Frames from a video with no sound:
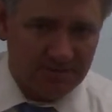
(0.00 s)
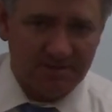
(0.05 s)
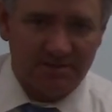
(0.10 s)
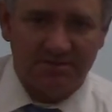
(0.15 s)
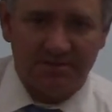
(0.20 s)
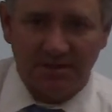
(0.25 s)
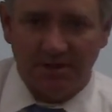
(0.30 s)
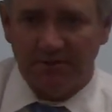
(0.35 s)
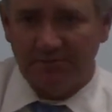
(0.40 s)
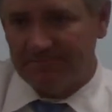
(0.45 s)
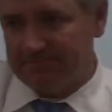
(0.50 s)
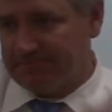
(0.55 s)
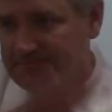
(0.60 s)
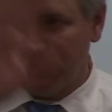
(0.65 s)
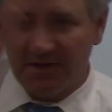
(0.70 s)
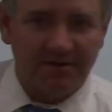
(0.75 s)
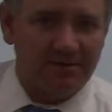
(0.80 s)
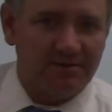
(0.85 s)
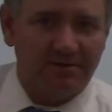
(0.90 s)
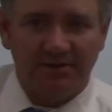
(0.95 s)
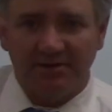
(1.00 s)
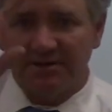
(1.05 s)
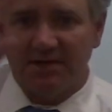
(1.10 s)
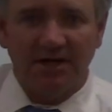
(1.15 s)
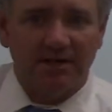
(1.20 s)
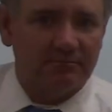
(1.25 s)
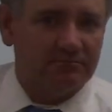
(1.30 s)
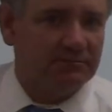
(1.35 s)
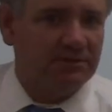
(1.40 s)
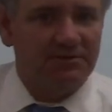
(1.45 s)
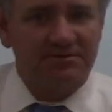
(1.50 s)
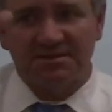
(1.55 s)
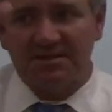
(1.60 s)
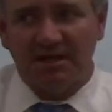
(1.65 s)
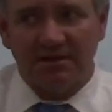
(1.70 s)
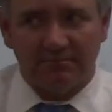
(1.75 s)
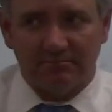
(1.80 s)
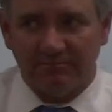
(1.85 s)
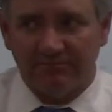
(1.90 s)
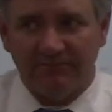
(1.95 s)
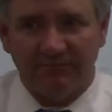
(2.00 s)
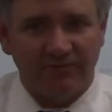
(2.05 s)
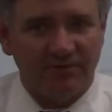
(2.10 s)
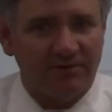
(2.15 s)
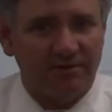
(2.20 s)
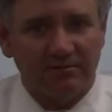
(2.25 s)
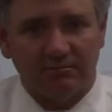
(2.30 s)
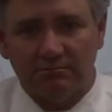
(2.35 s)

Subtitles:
So there, you're done. You're set for